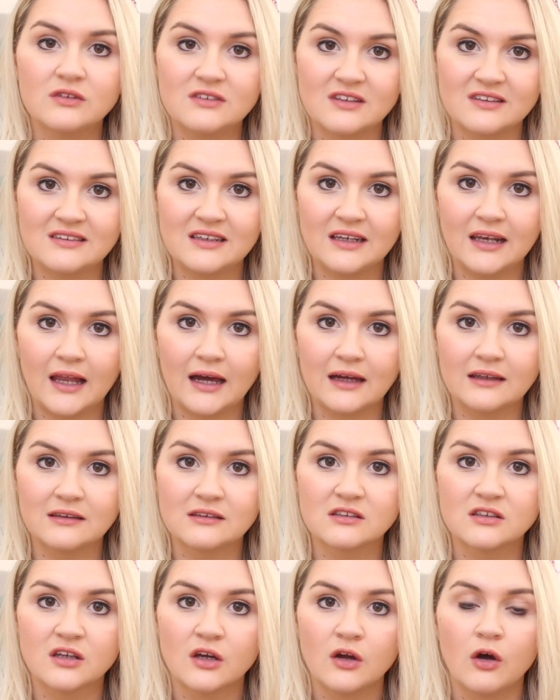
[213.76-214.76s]

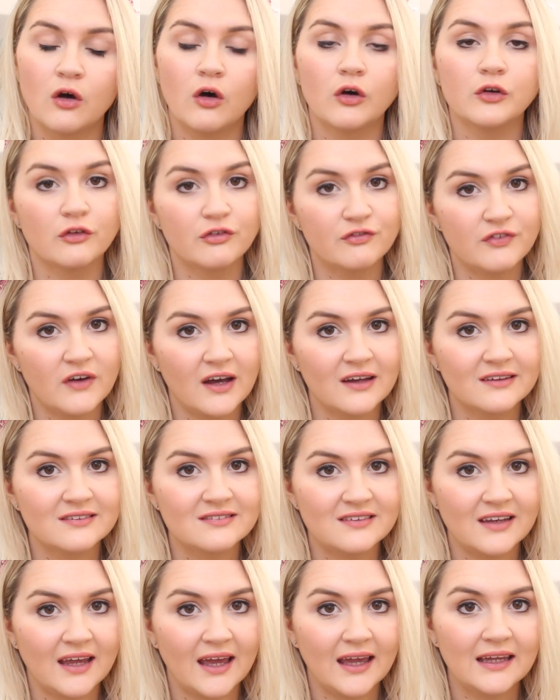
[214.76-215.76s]
Disneyland on your
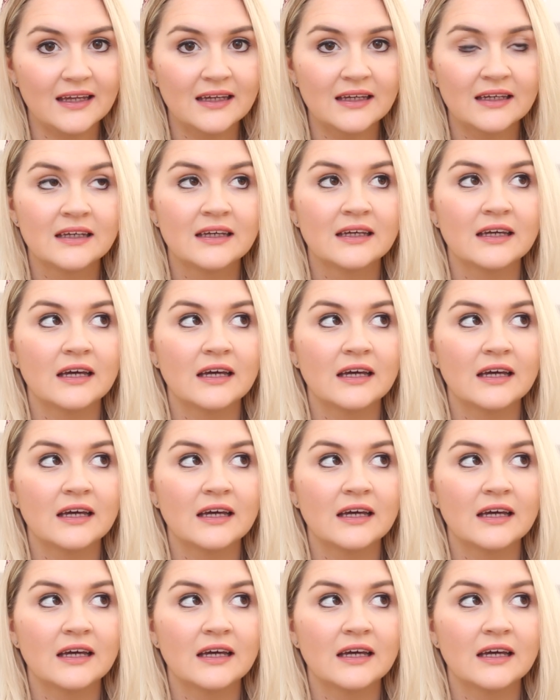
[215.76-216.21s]
first day,